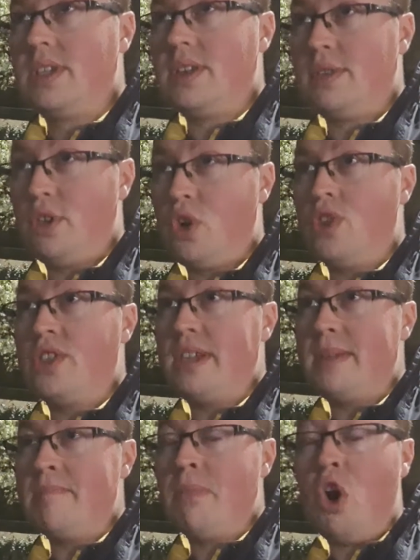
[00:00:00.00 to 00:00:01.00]
so I'm gonna go
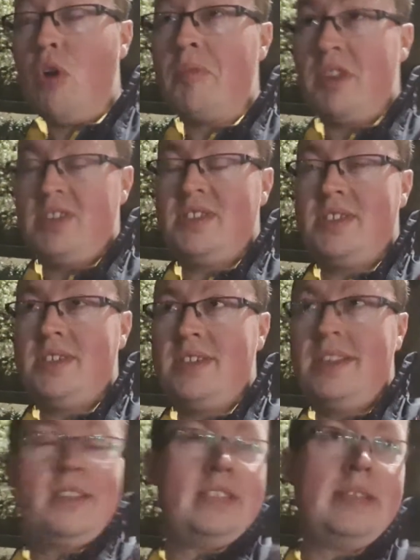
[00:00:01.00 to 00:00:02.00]
see Morbius
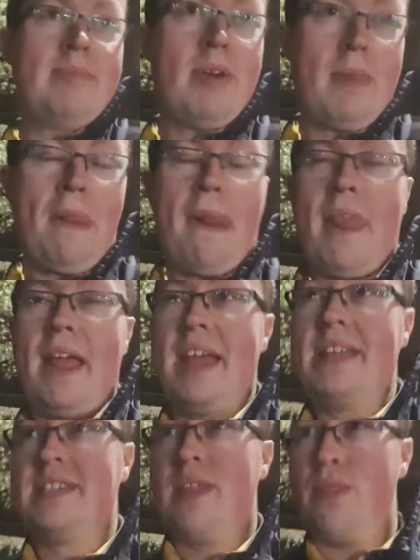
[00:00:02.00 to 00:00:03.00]
in the cinema.
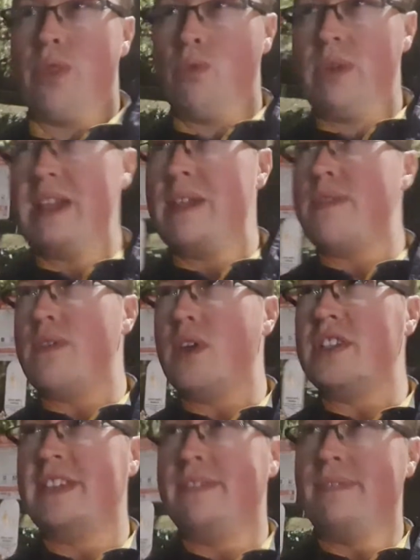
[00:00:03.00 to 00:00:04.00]
It's a
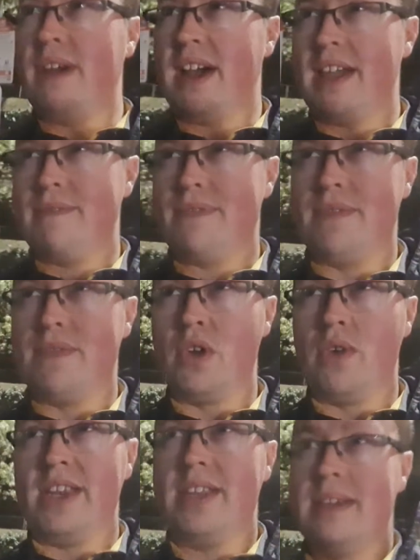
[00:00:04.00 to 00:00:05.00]
3:35 the
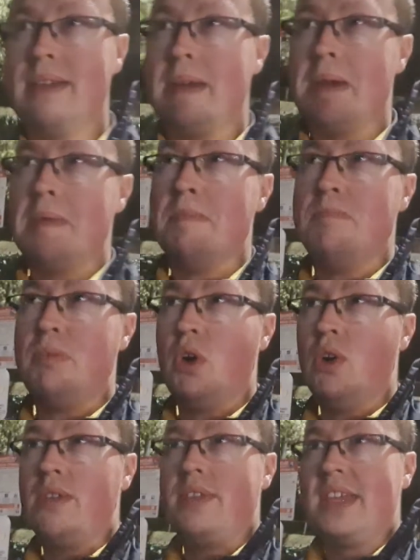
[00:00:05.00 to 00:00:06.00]
viewing,
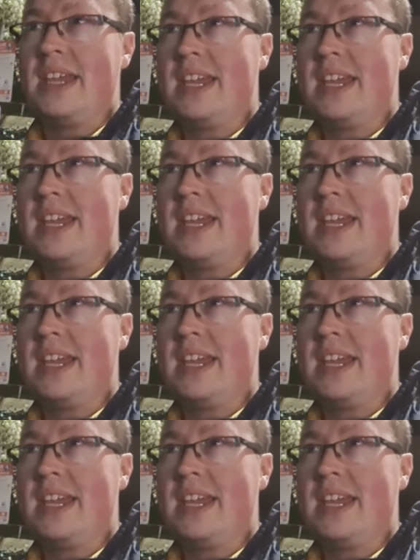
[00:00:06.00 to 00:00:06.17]
but